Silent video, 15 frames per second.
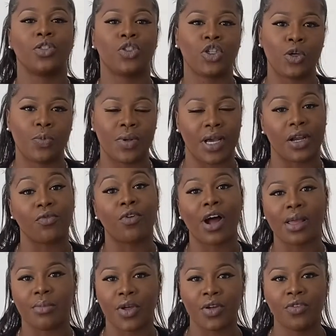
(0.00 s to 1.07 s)
Zoopla and
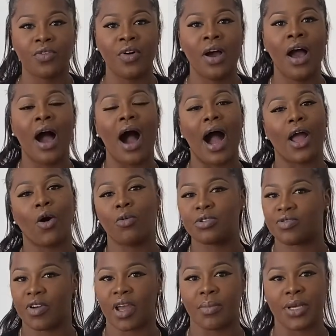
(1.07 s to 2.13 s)
Rightmove. I always
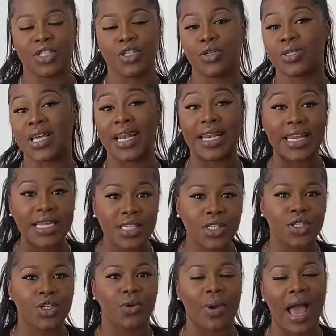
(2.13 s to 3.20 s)
recommend you use at
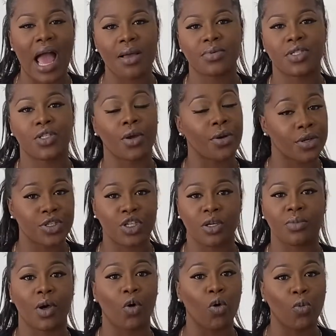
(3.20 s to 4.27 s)
least 2 apps. Don't assume
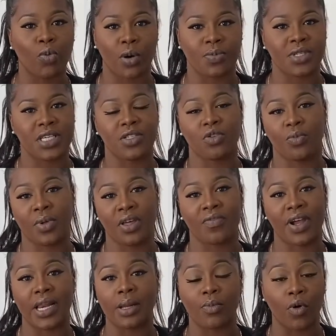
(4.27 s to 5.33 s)
that all properties will be
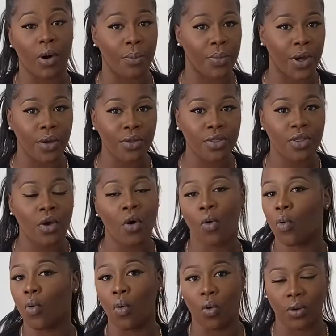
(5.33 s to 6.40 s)
available on both
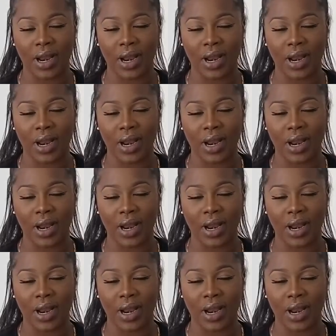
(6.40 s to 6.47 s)
or all